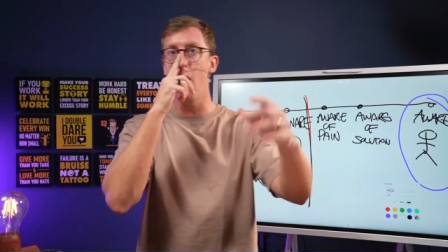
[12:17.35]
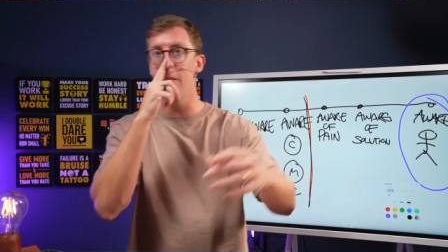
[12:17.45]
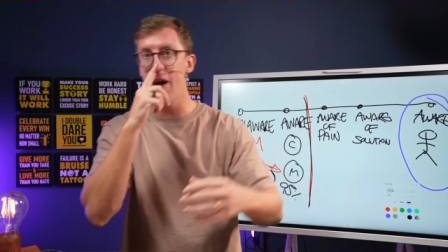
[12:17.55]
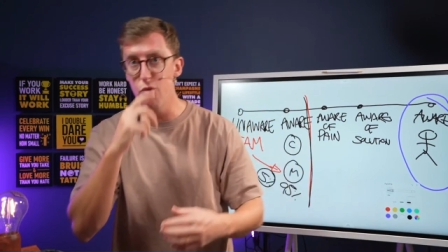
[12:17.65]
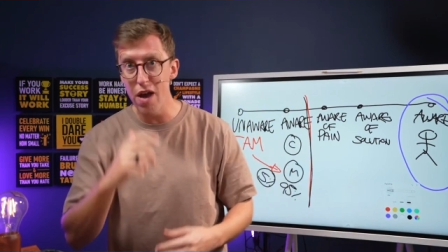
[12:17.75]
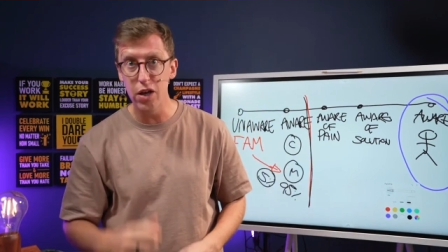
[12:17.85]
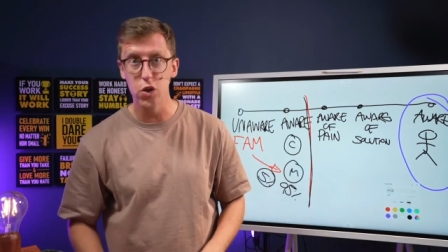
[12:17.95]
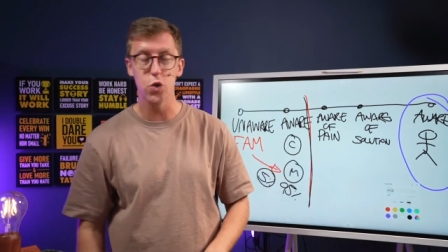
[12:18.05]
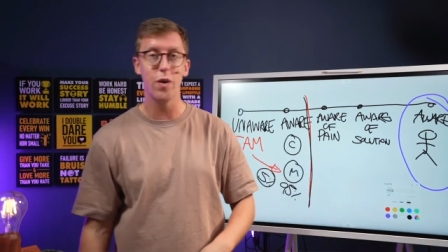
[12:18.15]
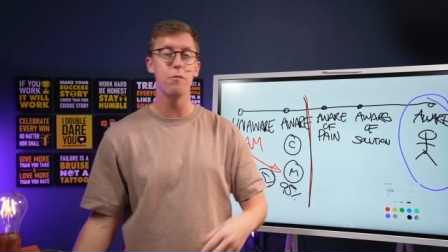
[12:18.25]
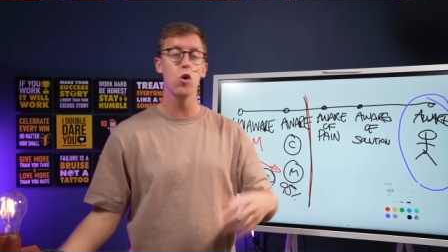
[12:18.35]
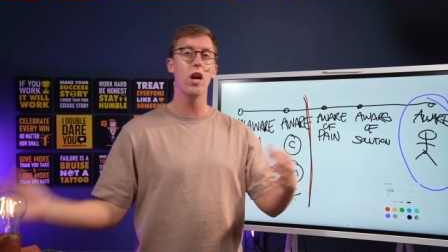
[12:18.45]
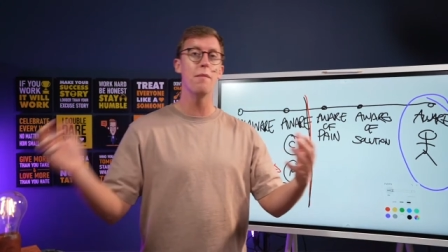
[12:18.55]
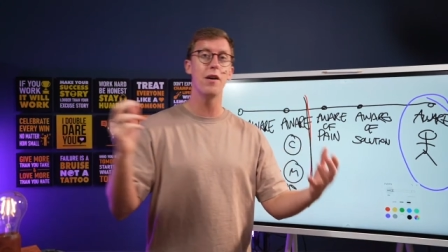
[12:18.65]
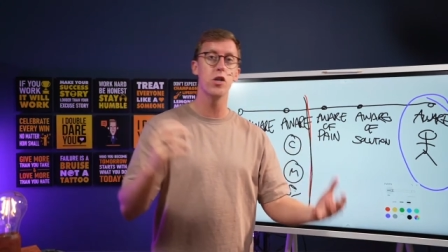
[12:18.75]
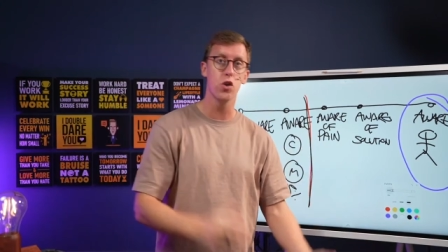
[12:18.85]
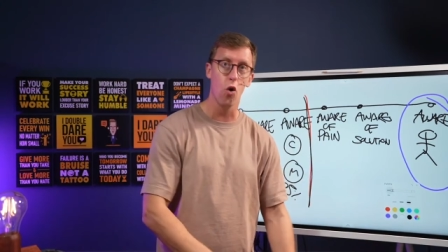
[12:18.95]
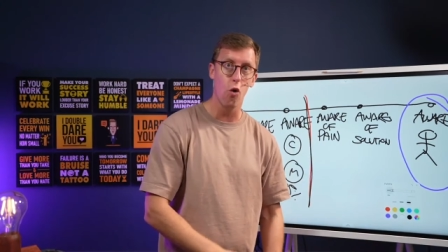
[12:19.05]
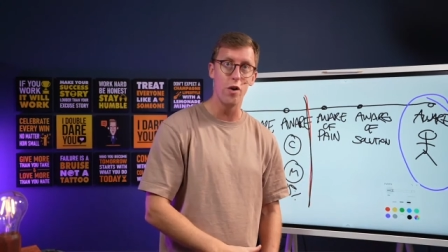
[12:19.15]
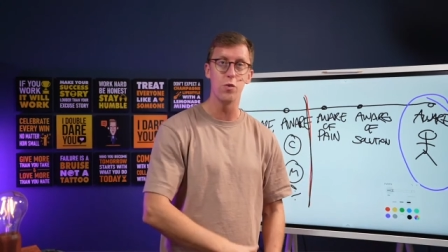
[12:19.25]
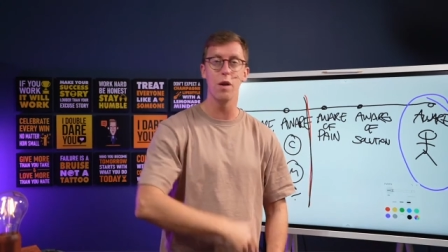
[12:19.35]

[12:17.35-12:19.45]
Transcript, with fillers: on my reels, when I'm talking in my stories,